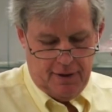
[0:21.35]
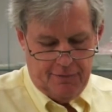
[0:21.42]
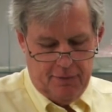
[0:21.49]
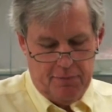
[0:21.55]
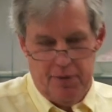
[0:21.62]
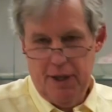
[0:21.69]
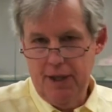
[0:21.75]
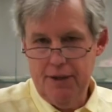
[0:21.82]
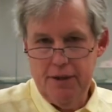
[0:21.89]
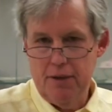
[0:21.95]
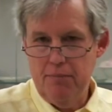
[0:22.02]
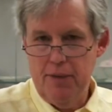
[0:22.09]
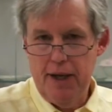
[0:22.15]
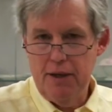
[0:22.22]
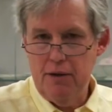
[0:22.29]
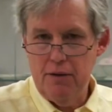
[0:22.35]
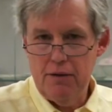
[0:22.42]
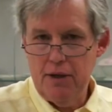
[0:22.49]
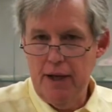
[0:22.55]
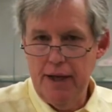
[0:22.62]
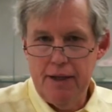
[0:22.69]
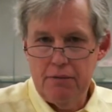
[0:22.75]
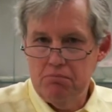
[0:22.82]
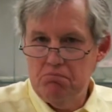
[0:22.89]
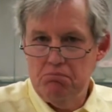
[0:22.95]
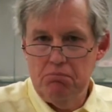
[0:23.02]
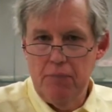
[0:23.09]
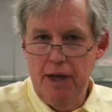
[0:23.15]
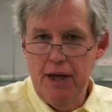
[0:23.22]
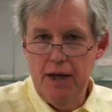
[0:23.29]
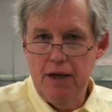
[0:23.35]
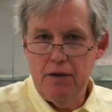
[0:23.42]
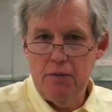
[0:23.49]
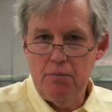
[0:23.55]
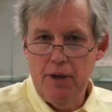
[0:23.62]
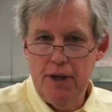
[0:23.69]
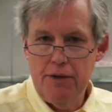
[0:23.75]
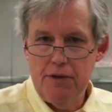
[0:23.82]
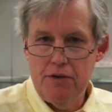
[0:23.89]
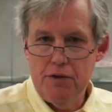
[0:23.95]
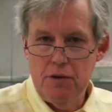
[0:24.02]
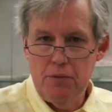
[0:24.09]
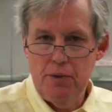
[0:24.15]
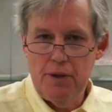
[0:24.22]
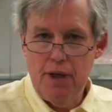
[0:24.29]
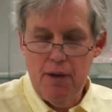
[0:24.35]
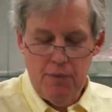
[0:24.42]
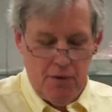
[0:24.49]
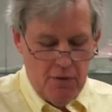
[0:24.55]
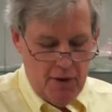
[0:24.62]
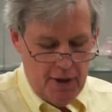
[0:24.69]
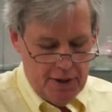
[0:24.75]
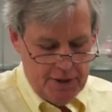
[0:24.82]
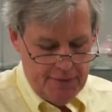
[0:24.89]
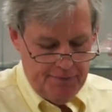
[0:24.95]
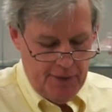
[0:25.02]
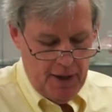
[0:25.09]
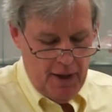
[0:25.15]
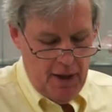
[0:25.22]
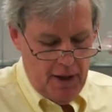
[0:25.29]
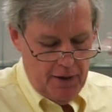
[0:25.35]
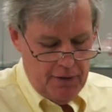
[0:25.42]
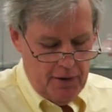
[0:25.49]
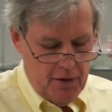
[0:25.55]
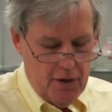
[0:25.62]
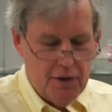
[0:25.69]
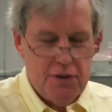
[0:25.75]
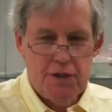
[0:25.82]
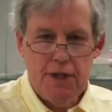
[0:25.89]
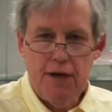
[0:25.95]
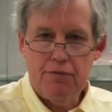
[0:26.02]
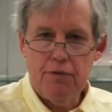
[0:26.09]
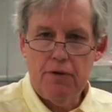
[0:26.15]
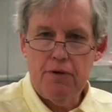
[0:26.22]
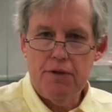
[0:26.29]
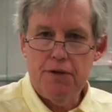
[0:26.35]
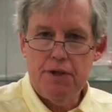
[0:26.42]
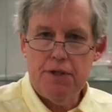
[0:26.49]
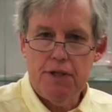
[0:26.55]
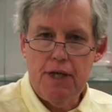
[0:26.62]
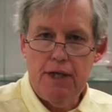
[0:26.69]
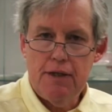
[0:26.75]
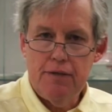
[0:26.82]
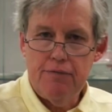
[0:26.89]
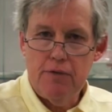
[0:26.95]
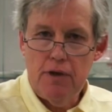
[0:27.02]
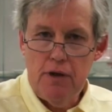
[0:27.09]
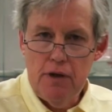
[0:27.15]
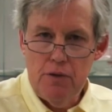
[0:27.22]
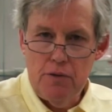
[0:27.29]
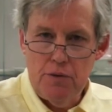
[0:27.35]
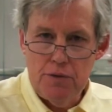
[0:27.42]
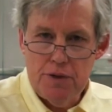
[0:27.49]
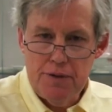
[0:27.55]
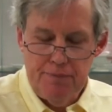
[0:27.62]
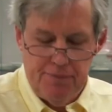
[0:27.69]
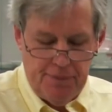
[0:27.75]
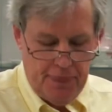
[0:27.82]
of a plate that might look like any other plate that you would come across? There are several distinctive clues.